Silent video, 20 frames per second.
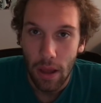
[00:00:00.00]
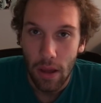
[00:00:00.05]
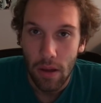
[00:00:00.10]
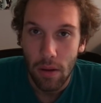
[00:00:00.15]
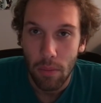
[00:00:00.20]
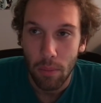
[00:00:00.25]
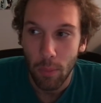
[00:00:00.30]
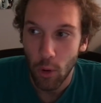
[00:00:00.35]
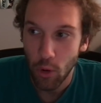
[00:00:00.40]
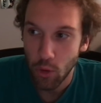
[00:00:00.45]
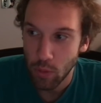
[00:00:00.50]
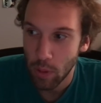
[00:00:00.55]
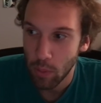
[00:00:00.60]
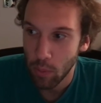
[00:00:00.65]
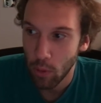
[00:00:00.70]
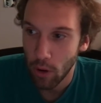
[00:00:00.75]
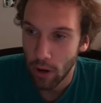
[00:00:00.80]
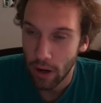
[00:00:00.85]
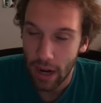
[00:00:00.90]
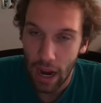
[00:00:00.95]
most people
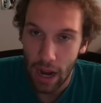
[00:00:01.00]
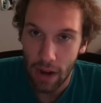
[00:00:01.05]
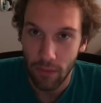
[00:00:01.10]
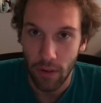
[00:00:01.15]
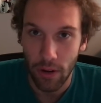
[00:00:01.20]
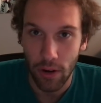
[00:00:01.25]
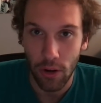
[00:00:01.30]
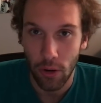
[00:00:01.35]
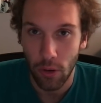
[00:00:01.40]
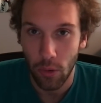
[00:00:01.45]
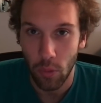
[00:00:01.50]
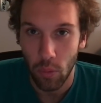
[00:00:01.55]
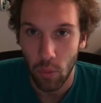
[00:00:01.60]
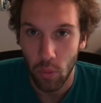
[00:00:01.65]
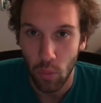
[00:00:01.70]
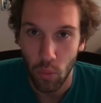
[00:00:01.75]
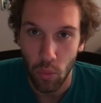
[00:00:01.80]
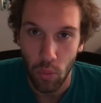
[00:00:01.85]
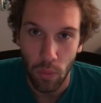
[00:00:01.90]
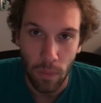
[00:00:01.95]
are kind of
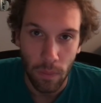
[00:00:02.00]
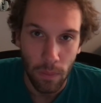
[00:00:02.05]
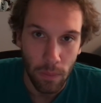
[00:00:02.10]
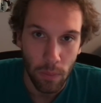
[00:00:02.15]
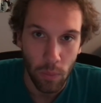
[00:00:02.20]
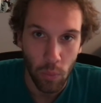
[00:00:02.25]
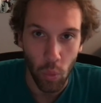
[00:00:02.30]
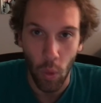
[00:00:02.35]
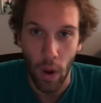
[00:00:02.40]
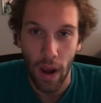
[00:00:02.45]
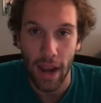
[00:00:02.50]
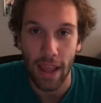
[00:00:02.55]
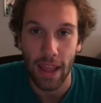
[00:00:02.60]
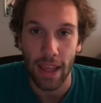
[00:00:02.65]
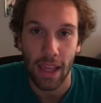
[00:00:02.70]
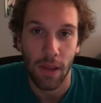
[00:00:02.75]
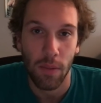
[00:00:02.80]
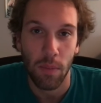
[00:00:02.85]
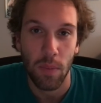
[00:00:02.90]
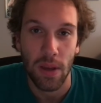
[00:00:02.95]
underrating
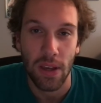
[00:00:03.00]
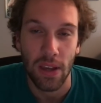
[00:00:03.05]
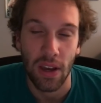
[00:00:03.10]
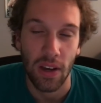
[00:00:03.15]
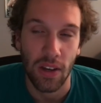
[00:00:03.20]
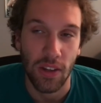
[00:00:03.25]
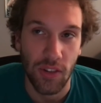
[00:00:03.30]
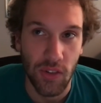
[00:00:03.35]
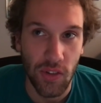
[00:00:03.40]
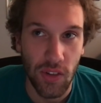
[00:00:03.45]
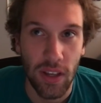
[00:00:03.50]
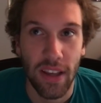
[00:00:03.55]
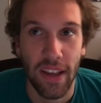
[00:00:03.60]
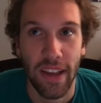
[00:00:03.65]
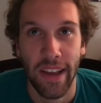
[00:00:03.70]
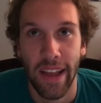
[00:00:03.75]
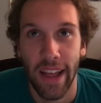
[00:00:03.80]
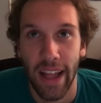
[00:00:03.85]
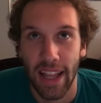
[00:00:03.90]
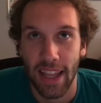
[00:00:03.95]
him because
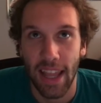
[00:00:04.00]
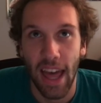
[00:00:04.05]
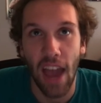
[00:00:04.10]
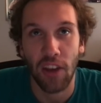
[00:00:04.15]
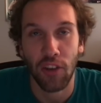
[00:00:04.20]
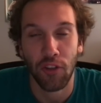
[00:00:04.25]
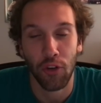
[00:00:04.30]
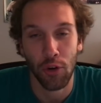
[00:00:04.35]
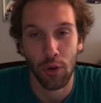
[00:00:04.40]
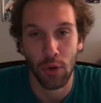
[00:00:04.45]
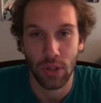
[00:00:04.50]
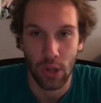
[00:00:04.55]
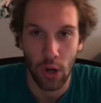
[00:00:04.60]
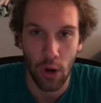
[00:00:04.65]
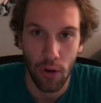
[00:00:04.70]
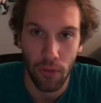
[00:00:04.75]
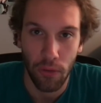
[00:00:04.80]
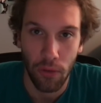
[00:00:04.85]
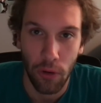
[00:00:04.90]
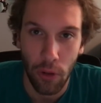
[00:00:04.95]
last year he was
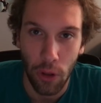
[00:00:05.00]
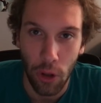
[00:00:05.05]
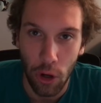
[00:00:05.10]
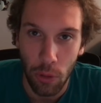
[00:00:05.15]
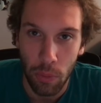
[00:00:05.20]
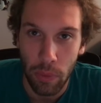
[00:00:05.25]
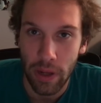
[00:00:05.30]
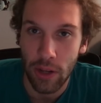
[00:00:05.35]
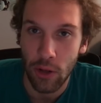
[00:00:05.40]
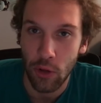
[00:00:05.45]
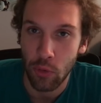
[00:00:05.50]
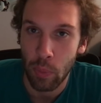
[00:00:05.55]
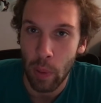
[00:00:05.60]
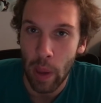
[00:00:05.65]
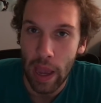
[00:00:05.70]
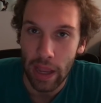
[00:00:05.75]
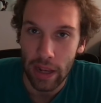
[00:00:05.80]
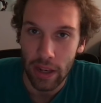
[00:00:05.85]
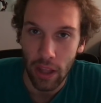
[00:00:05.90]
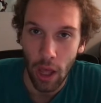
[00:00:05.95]
hurt for a little bit. He was
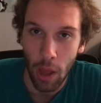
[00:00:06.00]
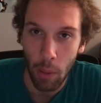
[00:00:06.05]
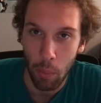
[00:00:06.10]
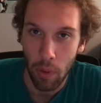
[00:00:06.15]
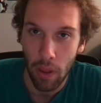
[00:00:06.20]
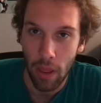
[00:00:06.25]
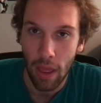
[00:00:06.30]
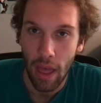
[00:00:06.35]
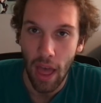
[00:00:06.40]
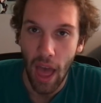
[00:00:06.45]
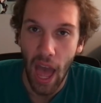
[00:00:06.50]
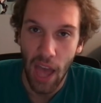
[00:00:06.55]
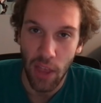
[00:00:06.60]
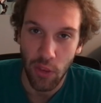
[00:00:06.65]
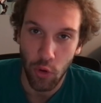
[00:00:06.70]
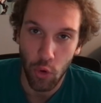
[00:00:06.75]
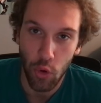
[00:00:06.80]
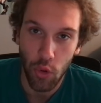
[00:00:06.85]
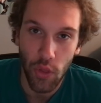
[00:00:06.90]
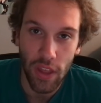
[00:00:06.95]
banged up. I
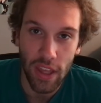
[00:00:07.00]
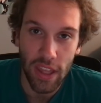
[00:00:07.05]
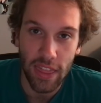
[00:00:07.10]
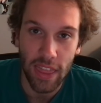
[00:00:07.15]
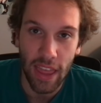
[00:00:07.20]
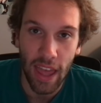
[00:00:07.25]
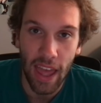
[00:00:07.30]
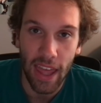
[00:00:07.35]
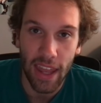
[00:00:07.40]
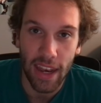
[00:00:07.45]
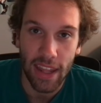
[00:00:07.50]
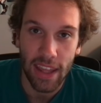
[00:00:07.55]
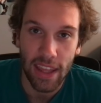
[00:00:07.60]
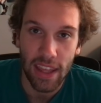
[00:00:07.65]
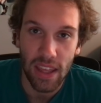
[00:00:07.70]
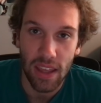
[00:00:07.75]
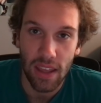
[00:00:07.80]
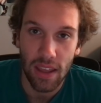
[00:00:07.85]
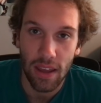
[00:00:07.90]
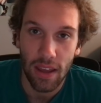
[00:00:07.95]
do think that
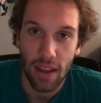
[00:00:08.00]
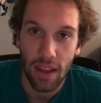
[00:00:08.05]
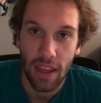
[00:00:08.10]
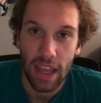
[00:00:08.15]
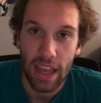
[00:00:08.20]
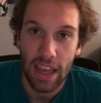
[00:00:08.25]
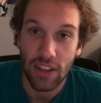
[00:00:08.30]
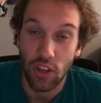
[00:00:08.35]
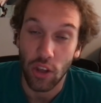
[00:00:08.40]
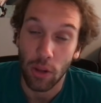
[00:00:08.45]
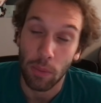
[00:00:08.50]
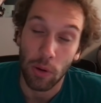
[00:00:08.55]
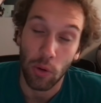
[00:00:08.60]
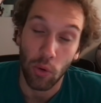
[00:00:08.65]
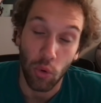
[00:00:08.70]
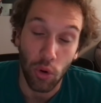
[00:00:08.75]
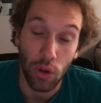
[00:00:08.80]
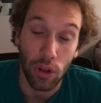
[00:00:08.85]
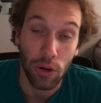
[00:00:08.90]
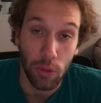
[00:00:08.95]
he is going to be
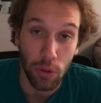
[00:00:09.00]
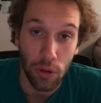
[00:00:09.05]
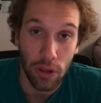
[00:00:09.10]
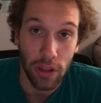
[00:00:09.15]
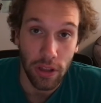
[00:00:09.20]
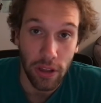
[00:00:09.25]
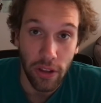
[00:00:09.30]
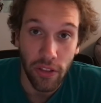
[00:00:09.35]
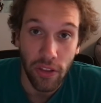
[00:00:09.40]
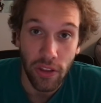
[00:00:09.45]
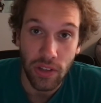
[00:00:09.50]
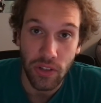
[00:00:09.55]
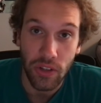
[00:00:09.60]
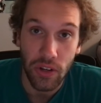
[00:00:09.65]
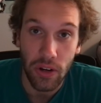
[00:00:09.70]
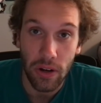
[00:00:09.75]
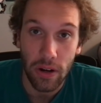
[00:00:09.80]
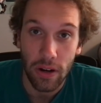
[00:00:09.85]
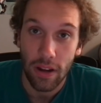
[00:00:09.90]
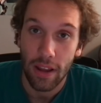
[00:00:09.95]
really, really good this
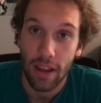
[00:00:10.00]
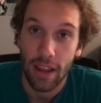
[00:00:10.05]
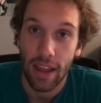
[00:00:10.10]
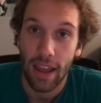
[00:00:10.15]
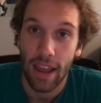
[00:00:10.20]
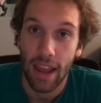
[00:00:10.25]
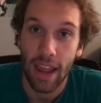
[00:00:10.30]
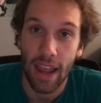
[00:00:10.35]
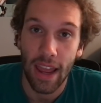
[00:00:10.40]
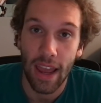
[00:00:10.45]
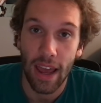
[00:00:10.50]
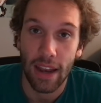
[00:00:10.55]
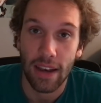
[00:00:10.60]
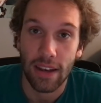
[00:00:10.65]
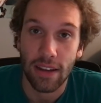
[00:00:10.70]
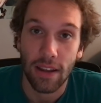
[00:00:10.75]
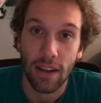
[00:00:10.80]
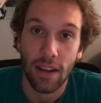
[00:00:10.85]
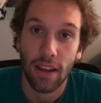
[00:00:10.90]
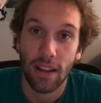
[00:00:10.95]
year, and
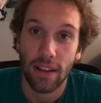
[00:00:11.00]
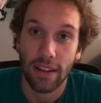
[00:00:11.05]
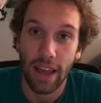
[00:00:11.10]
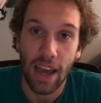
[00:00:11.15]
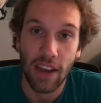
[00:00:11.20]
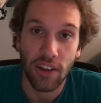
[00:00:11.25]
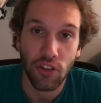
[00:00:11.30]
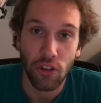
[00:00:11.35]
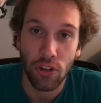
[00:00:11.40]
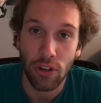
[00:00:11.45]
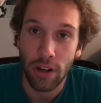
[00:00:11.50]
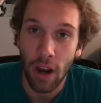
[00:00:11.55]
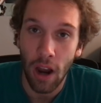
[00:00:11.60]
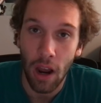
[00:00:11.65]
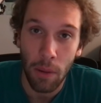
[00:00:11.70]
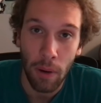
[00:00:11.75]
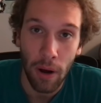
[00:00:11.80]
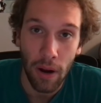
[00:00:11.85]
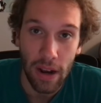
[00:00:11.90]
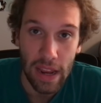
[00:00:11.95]
last year he caught
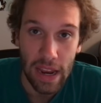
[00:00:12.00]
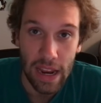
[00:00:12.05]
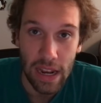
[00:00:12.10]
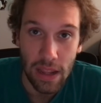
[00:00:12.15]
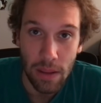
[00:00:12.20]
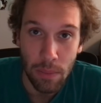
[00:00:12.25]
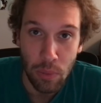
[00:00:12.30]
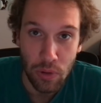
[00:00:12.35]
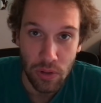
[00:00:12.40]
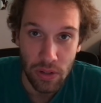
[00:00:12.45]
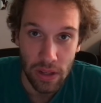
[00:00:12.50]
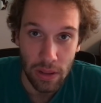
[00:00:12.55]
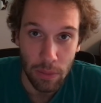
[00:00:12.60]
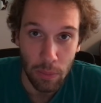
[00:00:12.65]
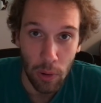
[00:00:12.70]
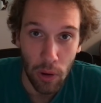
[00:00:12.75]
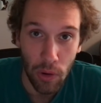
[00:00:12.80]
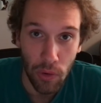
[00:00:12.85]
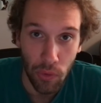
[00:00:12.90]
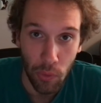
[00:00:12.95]
about 80% of the
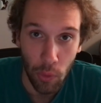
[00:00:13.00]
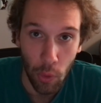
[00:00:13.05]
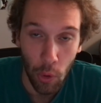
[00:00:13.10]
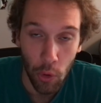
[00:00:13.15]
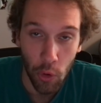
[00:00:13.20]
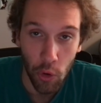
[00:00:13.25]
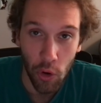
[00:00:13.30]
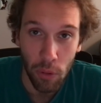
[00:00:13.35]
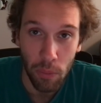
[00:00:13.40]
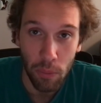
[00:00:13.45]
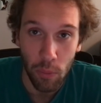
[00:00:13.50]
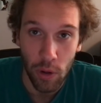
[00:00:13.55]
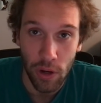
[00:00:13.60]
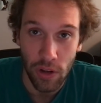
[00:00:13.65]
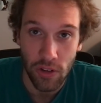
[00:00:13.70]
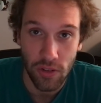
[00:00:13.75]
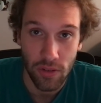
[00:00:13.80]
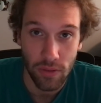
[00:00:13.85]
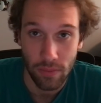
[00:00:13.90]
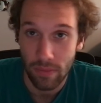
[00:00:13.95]
balls thrown to him,
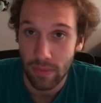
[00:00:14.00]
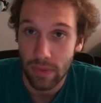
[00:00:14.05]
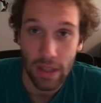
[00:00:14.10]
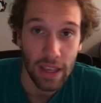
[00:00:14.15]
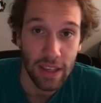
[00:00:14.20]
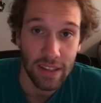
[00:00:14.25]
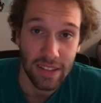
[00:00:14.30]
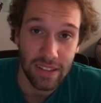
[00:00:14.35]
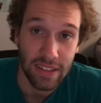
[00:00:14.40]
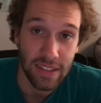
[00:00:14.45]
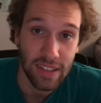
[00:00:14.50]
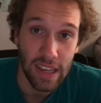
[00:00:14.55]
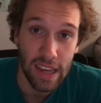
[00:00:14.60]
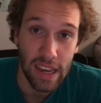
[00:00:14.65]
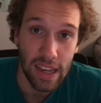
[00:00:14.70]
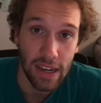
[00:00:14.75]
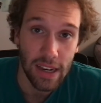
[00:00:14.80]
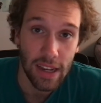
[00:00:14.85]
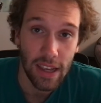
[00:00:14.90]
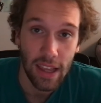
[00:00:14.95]
which is
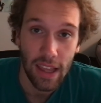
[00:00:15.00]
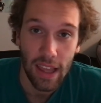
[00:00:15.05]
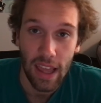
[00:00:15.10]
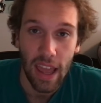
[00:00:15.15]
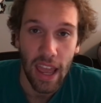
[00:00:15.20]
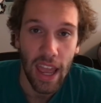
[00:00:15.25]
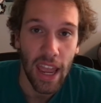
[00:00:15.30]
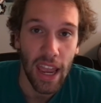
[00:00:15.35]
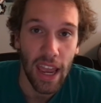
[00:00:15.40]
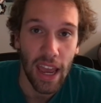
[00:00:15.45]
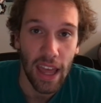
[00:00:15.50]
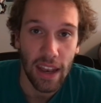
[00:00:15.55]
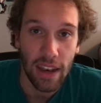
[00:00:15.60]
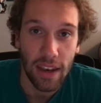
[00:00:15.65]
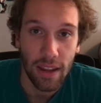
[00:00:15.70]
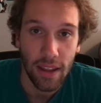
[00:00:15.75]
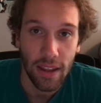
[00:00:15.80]
insane, and